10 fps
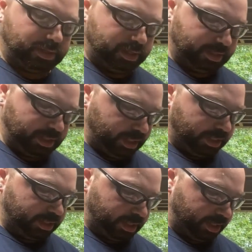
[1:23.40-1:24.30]
the
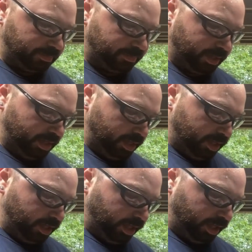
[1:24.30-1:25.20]
entire time
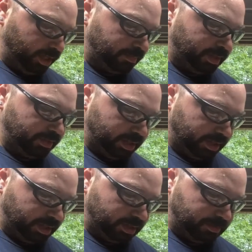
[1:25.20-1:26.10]
that I'm doing
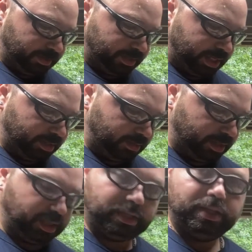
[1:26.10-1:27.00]
the thermal
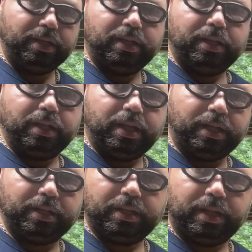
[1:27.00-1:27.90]
cycling
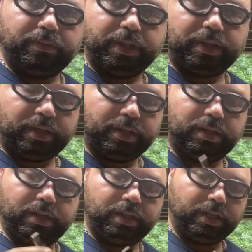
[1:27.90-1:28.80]
and everything
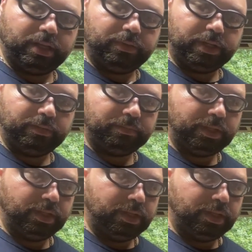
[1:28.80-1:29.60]
on the other one,